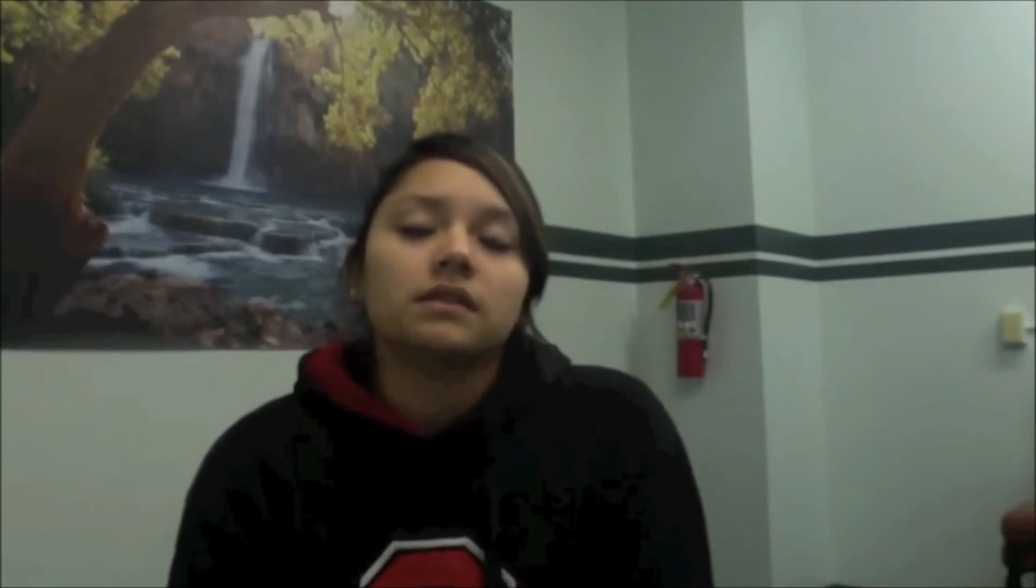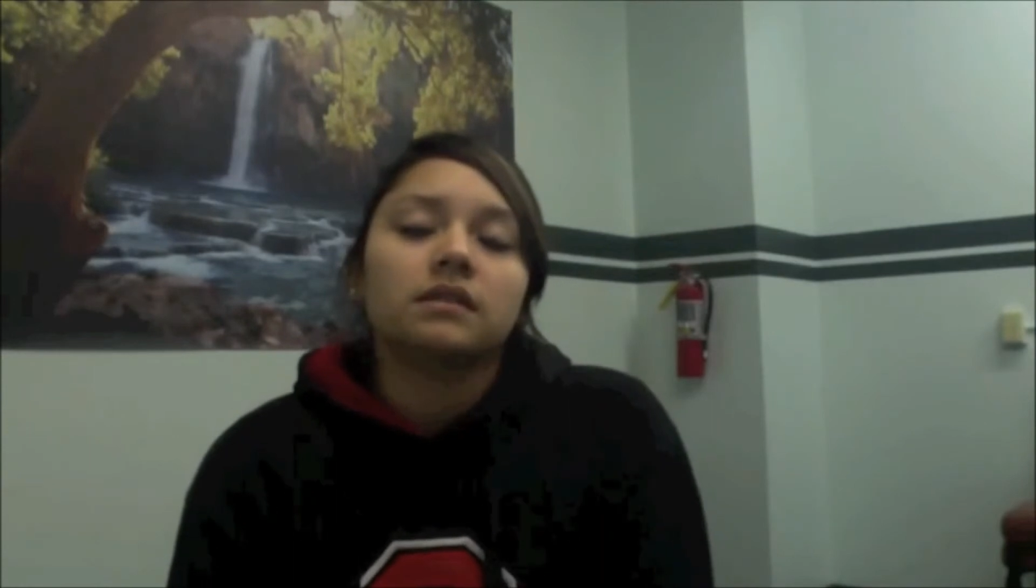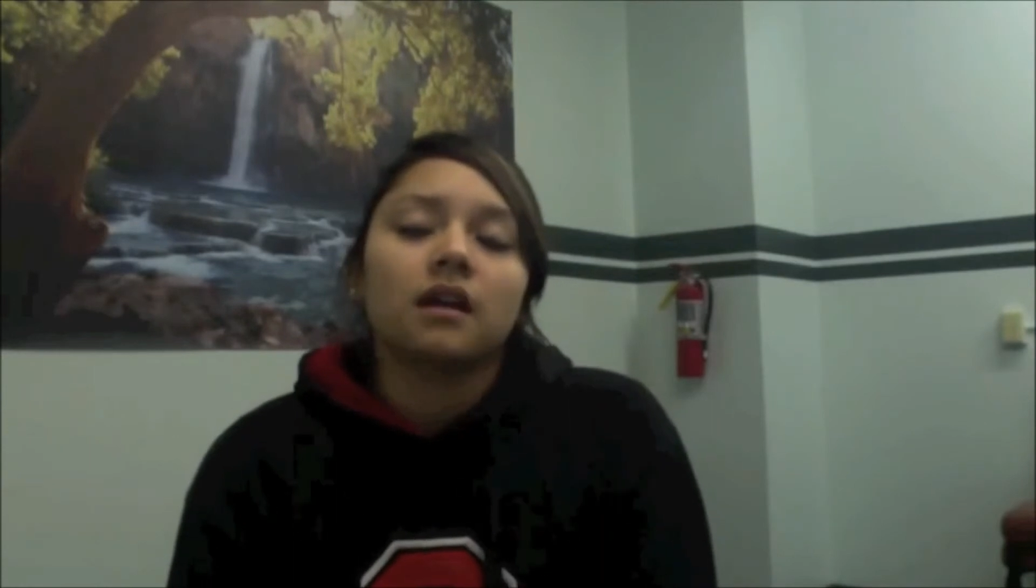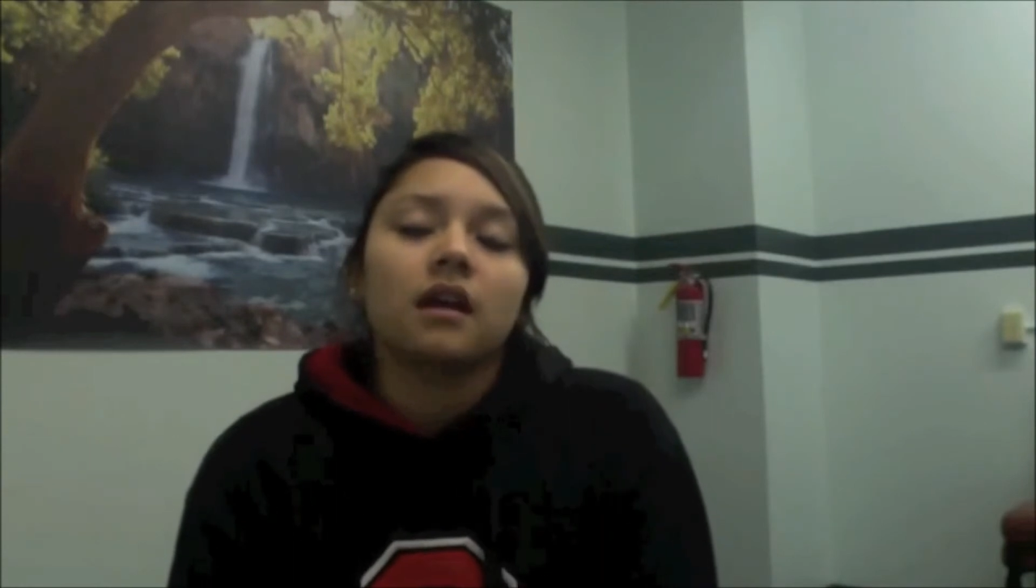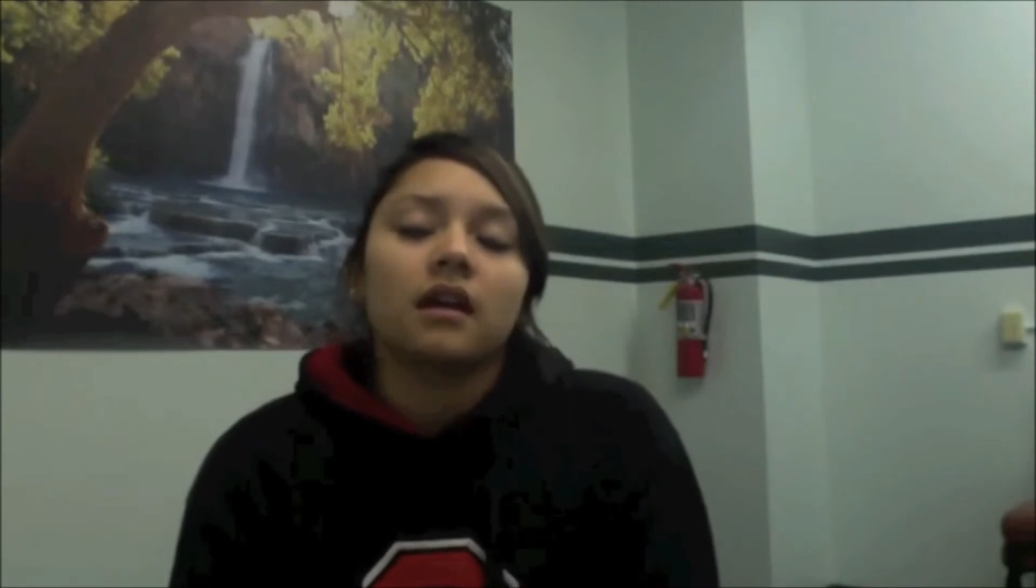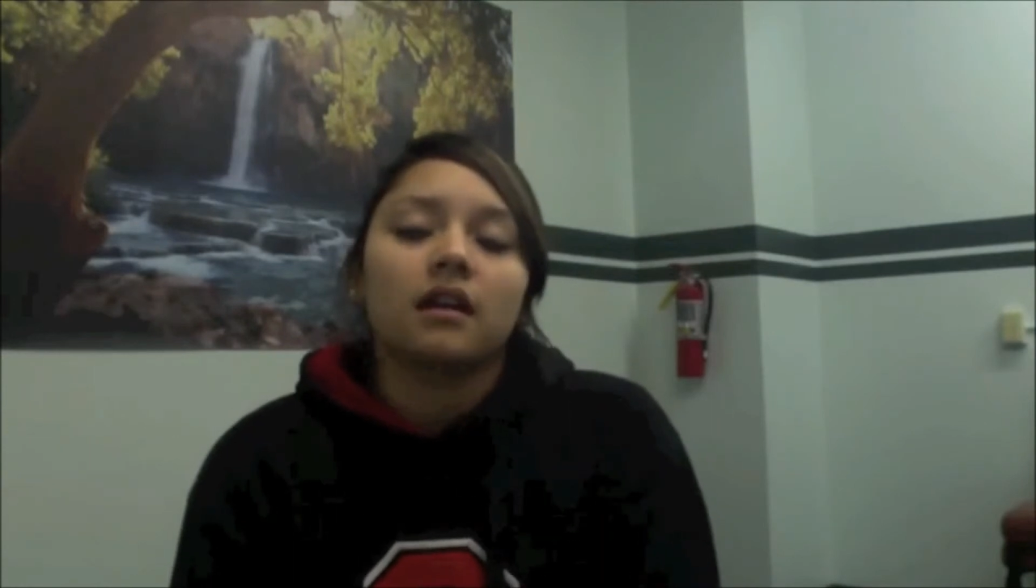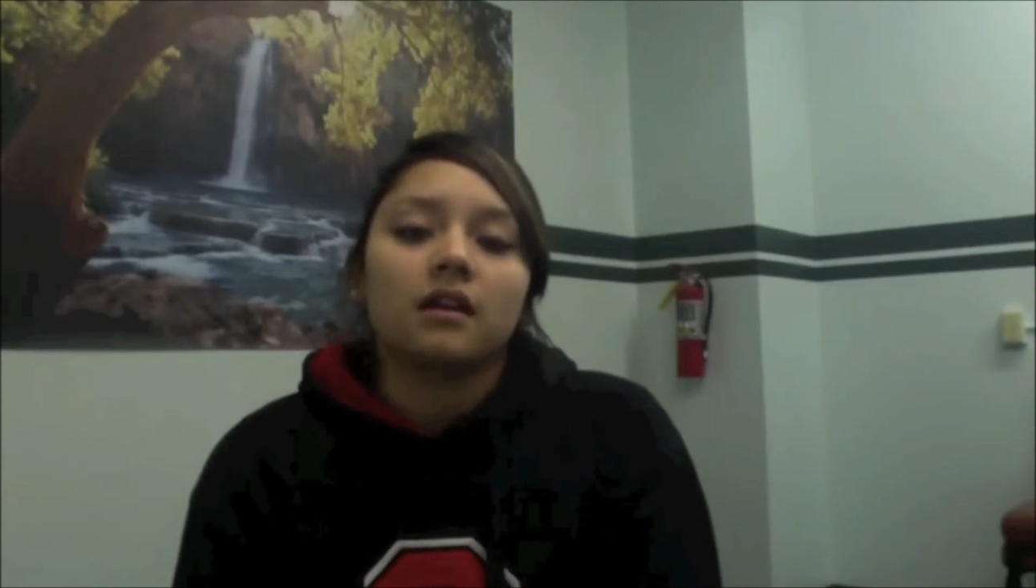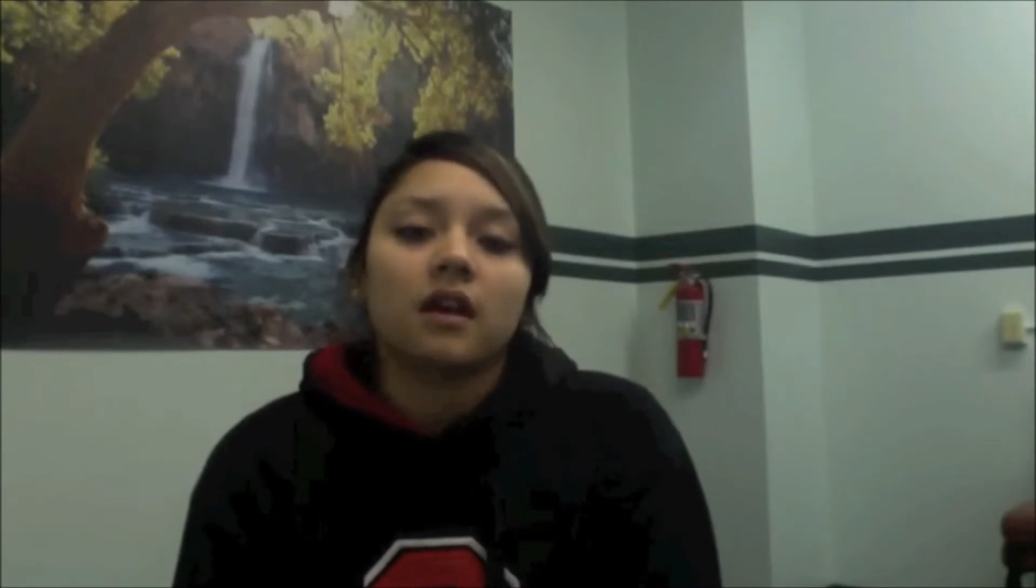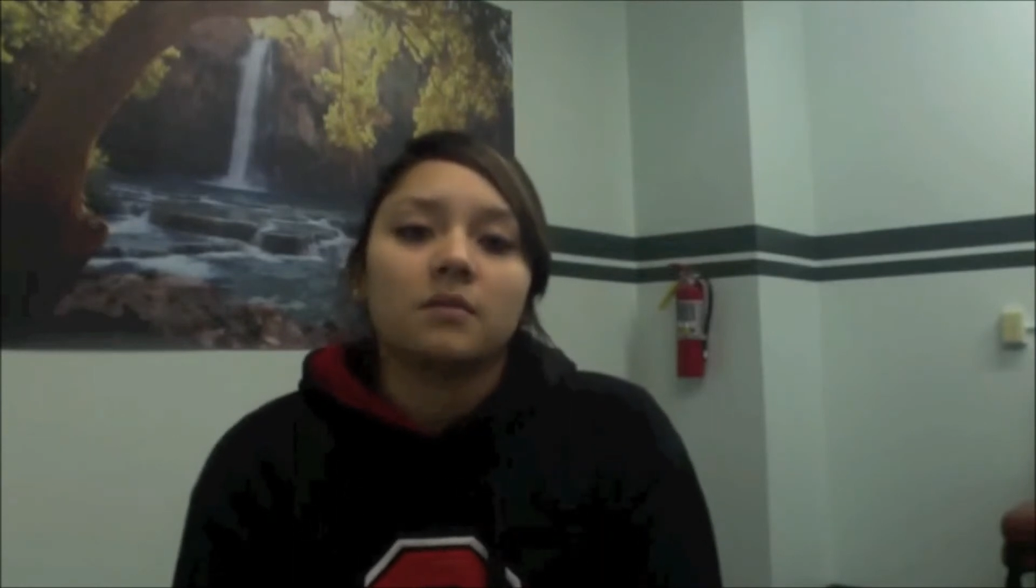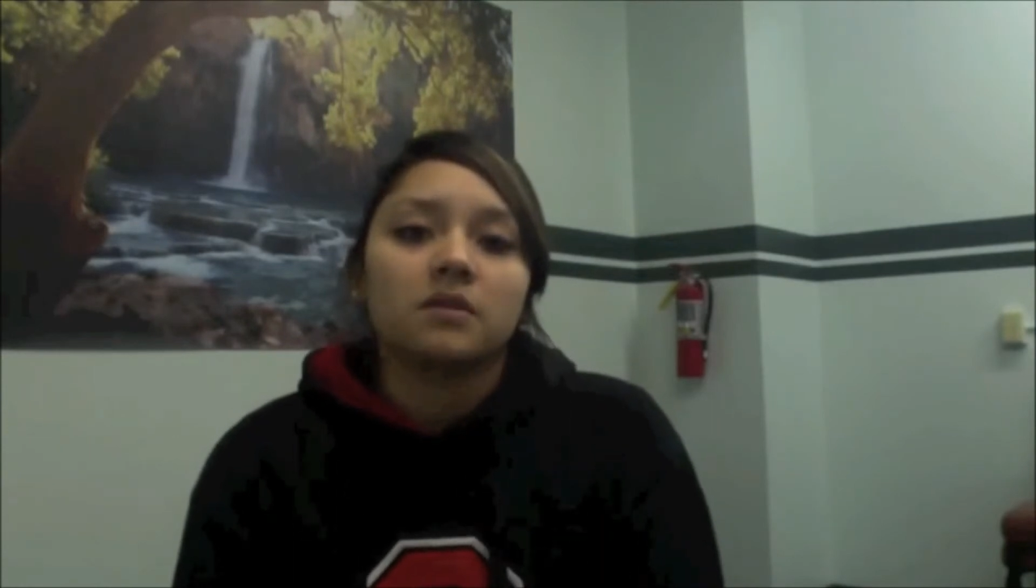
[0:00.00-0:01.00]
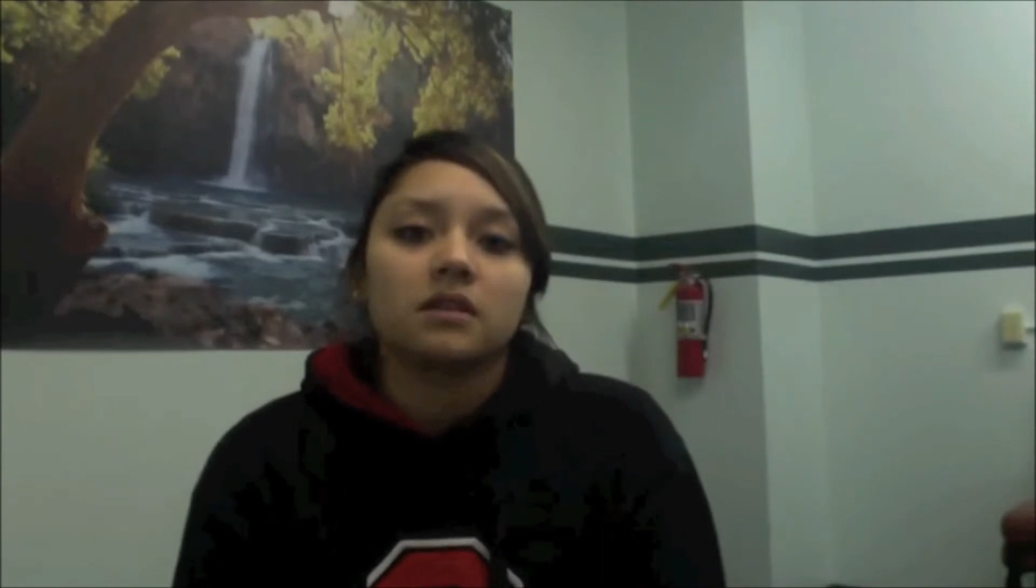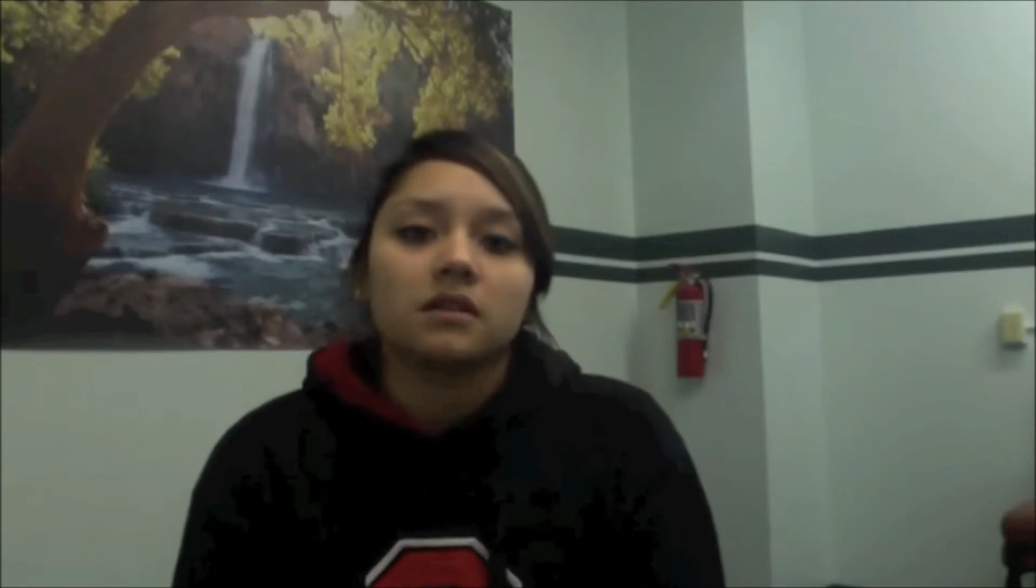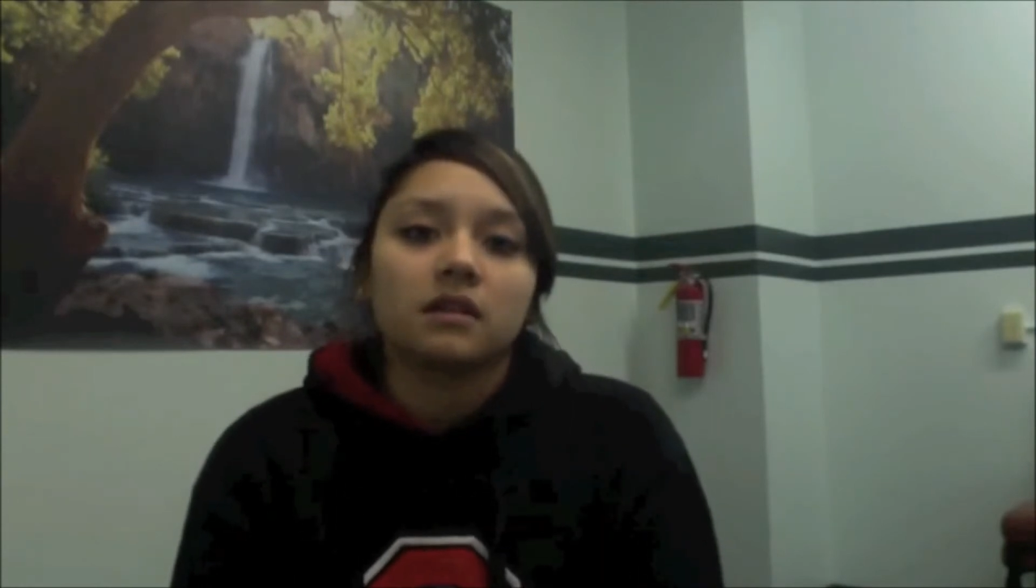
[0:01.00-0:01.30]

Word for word: not an option.